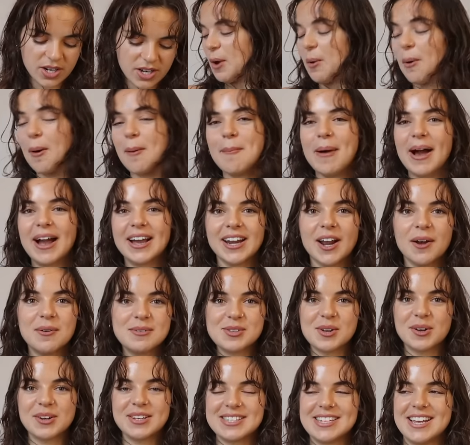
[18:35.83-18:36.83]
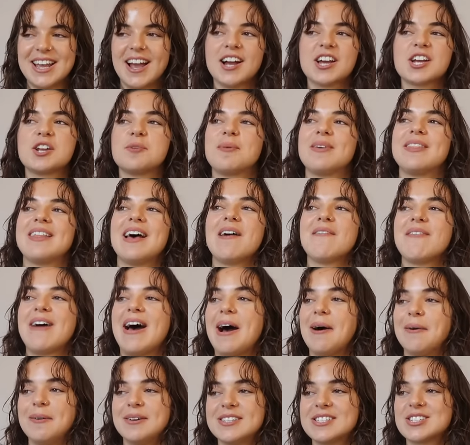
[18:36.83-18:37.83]
So I went back and I was honestly, I could have been there for
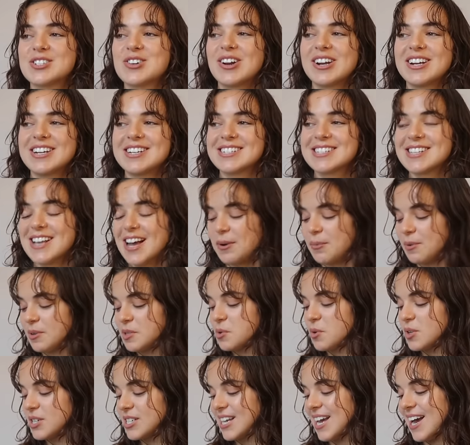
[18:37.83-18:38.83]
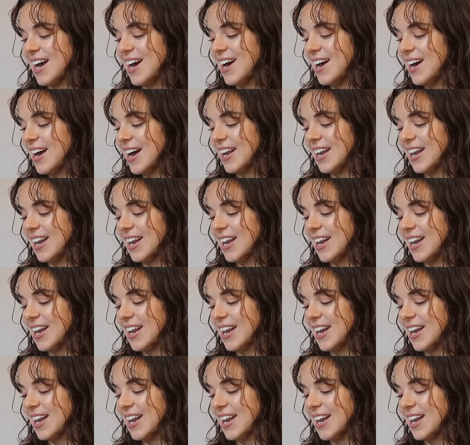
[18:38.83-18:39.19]
hours trying to decide which one to get.